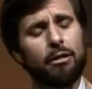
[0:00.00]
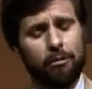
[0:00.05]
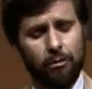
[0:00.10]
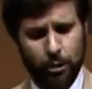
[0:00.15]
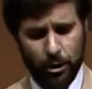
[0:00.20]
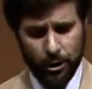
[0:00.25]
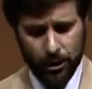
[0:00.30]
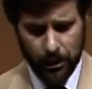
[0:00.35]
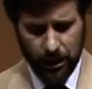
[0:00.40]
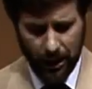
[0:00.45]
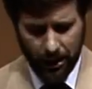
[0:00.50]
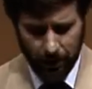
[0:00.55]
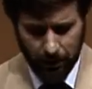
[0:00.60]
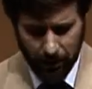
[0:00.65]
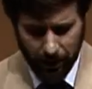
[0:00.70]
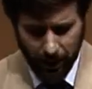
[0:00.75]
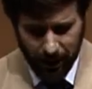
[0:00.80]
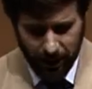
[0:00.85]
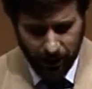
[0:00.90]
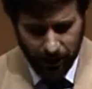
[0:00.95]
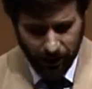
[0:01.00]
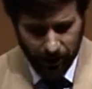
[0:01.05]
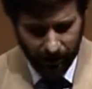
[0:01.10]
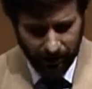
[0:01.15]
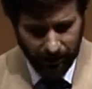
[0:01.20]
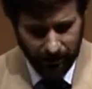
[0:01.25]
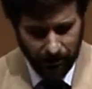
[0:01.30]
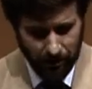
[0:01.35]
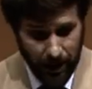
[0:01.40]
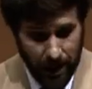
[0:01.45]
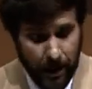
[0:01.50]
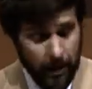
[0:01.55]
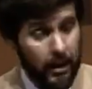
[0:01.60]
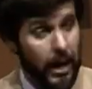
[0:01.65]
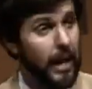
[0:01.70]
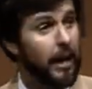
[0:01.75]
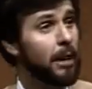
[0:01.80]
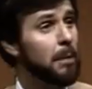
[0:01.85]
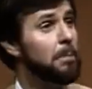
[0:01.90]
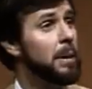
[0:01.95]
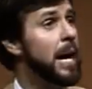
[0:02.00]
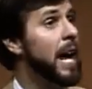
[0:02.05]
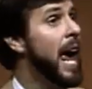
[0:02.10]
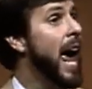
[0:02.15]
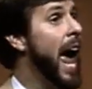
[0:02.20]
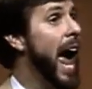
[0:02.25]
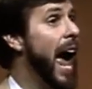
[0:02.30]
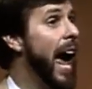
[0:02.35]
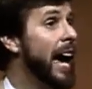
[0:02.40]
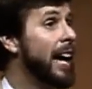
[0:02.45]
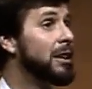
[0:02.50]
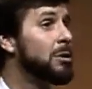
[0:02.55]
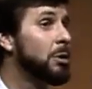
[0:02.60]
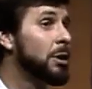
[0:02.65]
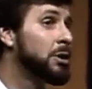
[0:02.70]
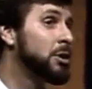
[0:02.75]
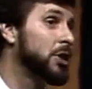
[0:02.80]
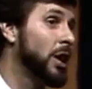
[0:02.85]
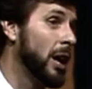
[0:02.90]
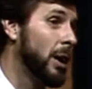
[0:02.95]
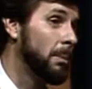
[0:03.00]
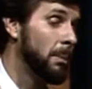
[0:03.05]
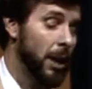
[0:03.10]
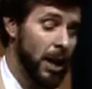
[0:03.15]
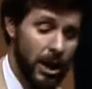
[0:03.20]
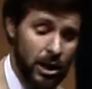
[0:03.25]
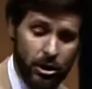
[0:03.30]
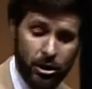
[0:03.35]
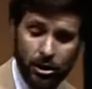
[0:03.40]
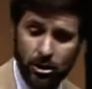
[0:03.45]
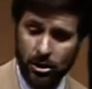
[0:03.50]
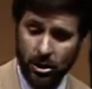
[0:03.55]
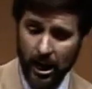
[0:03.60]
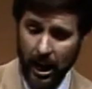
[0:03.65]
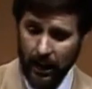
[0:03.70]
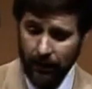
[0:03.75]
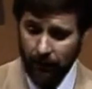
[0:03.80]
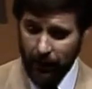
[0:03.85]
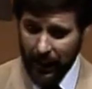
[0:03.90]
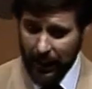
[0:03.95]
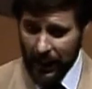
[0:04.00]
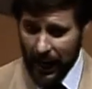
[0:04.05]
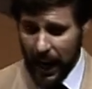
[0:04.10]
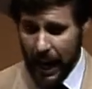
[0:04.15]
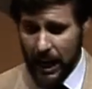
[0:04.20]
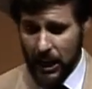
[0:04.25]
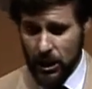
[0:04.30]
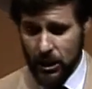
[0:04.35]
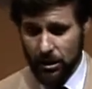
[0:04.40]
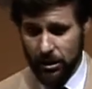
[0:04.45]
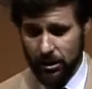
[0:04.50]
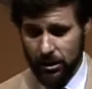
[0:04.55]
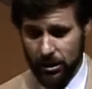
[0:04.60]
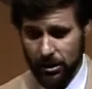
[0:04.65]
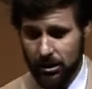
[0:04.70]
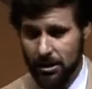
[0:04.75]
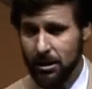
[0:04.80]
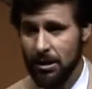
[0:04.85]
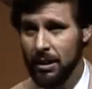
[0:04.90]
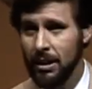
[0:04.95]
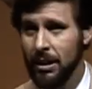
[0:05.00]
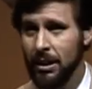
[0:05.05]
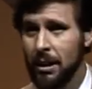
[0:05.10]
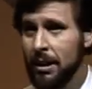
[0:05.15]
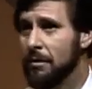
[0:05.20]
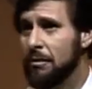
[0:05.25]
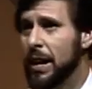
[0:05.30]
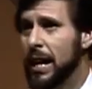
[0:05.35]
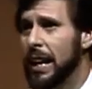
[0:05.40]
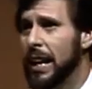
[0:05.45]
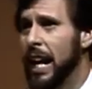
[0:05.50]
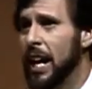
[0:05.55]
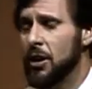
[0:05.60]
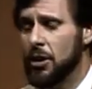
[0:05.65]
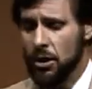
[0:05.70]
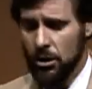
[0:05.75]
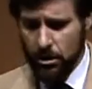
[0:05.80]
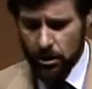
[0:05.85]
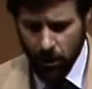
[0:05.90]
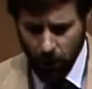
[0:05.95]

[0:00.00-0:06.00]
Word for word: for celebration. They can be annual celebrations like vacations. Vacations